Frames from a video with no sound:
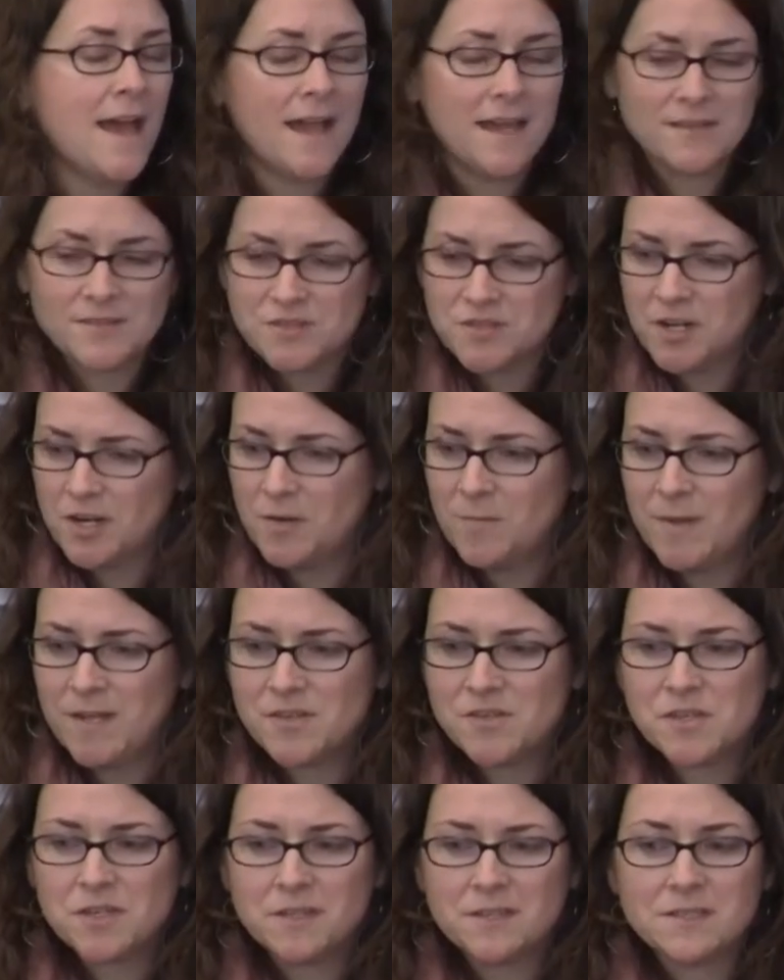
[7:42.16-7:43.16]
as Sharon
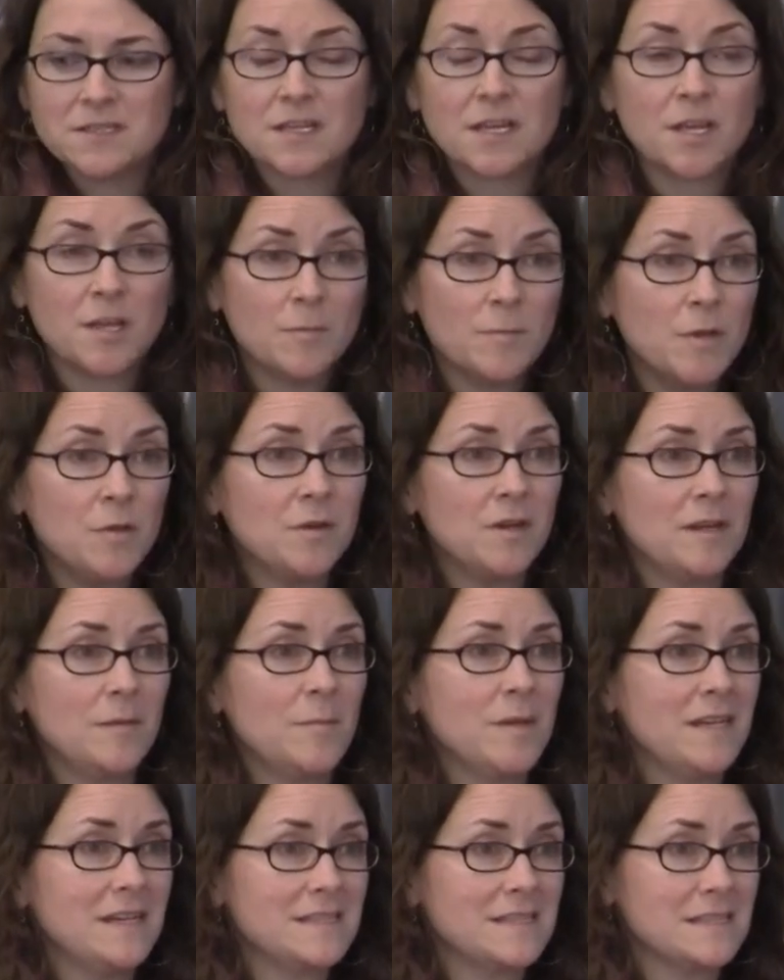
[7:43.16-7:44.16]
mentioned, the community
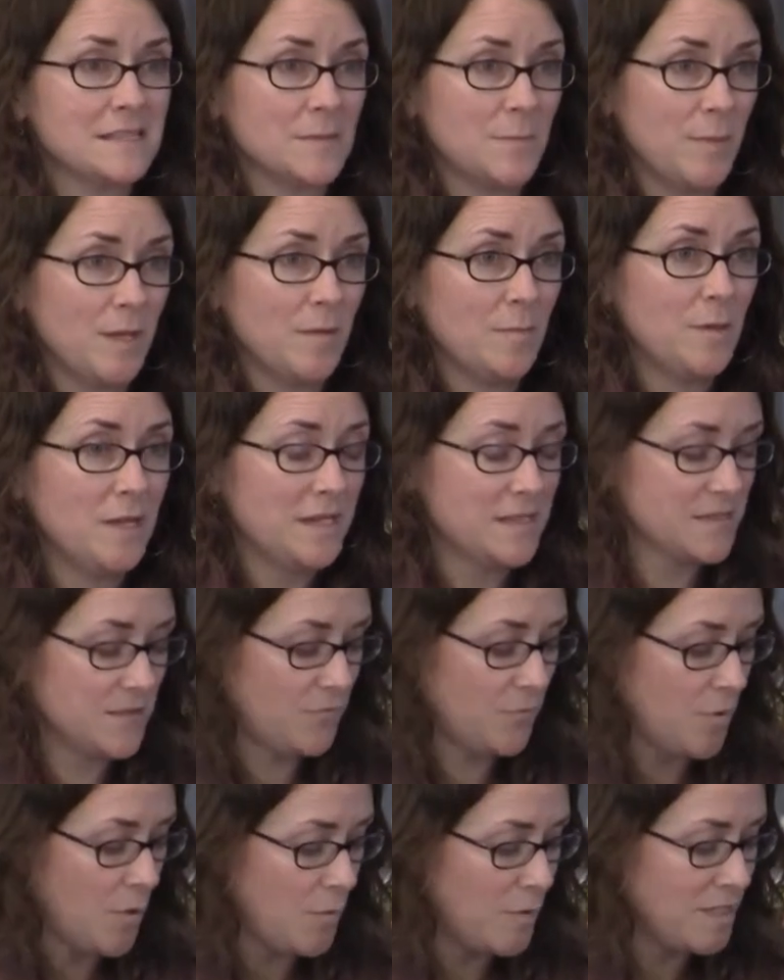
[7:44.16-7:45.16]
piece is a big piece
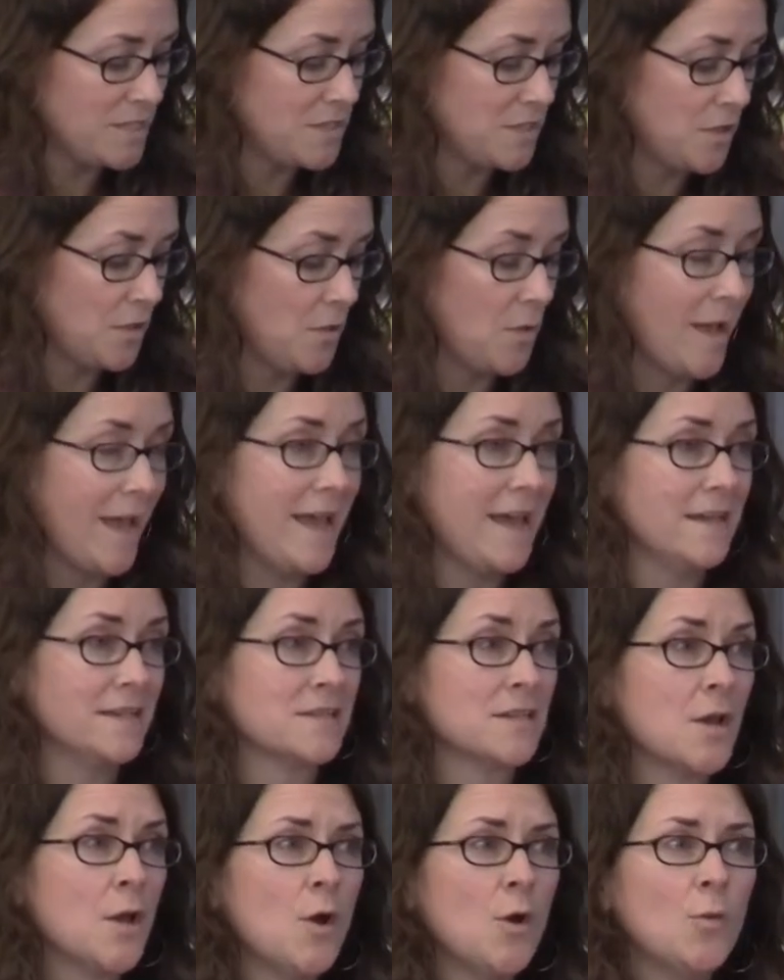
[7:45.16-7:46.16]
of what we do,
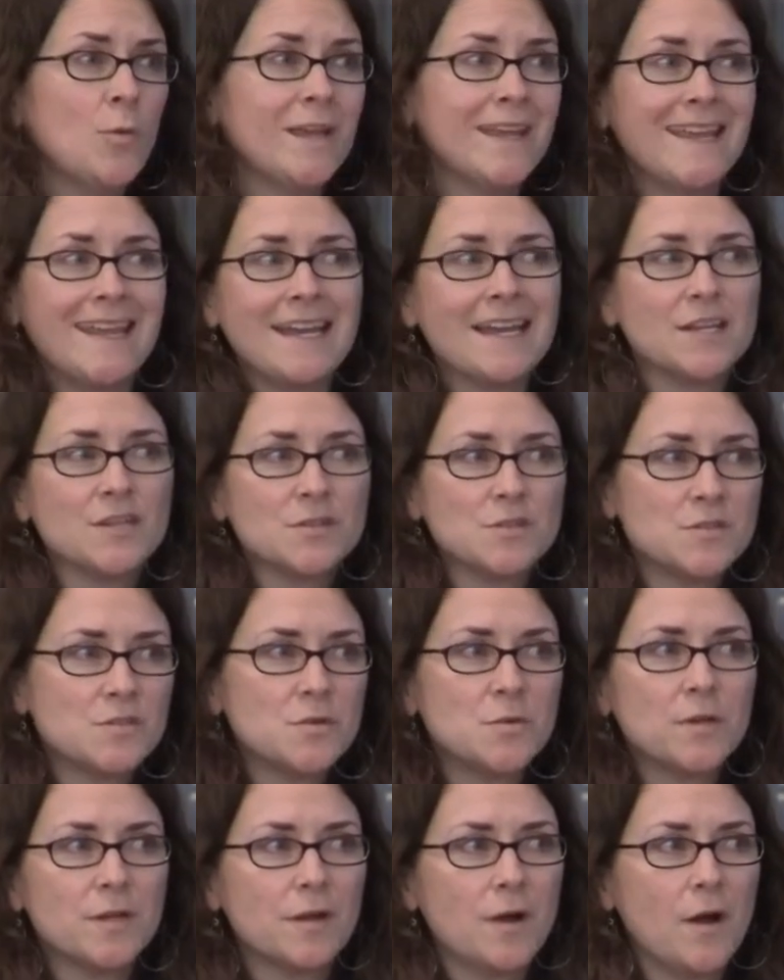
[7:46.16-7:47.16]
and we can't
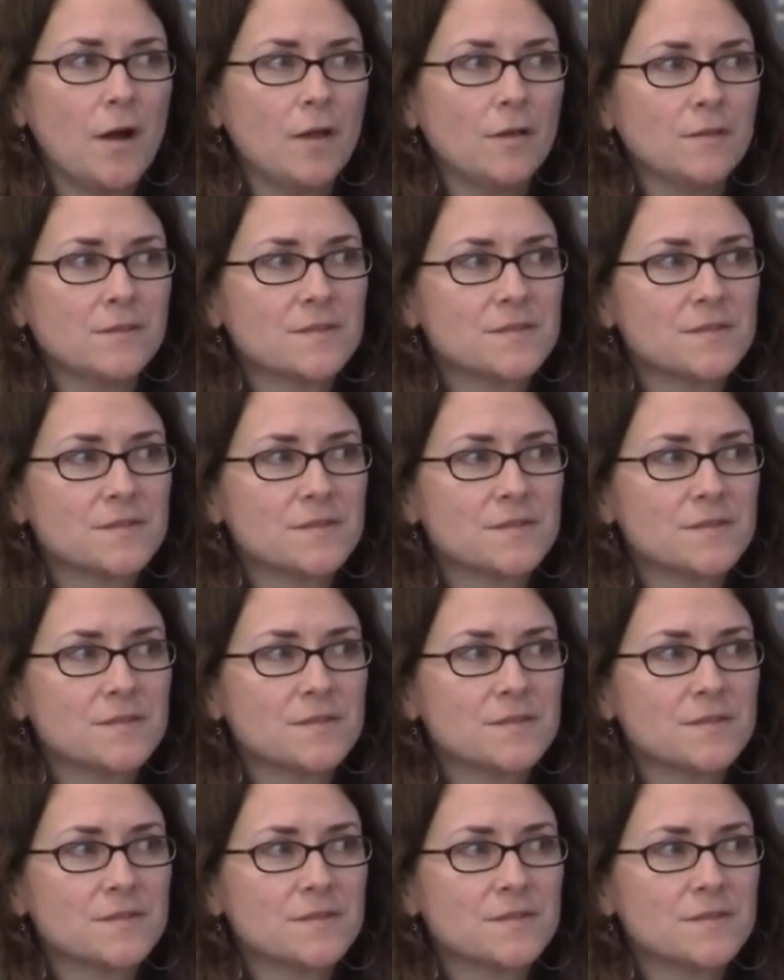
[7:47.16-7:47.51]
do it all.